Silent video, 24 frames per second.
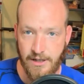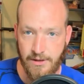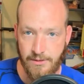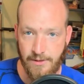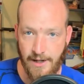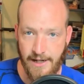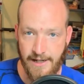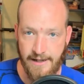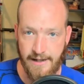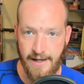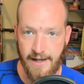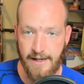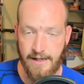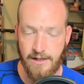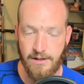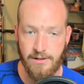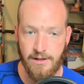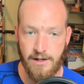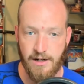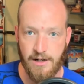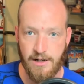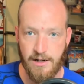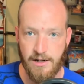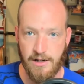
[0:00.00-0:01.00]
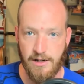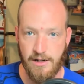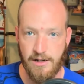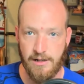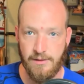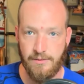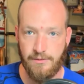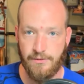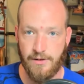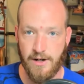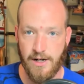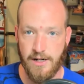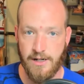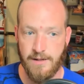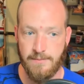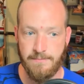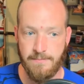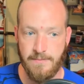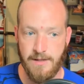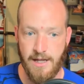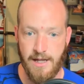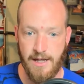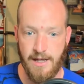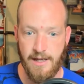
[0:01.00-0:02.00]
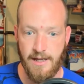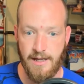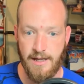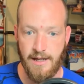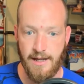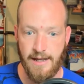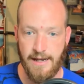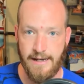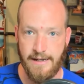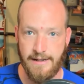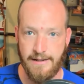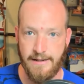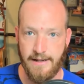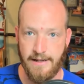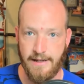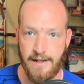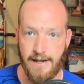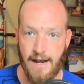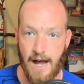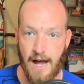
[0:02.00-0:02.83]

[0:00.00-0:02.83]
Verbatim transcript: right now are from an, an